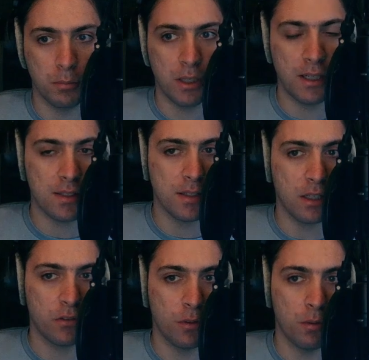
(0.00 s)
But let's
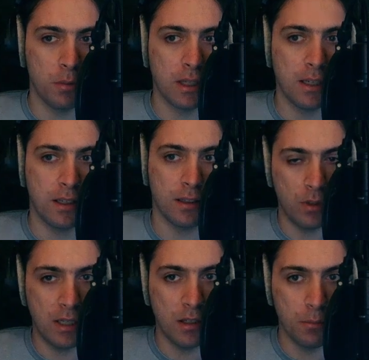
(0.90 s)
start from the beginning.
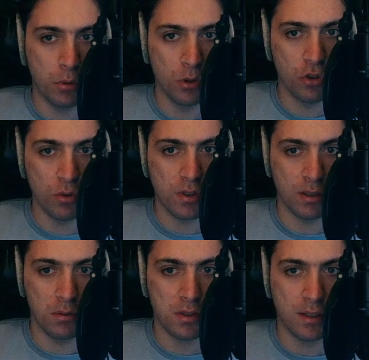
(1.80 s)
In the producer,
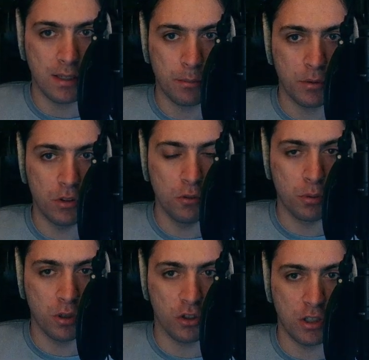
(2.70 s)
you set up a new
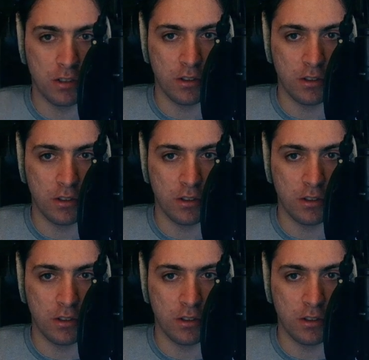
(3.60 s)
project,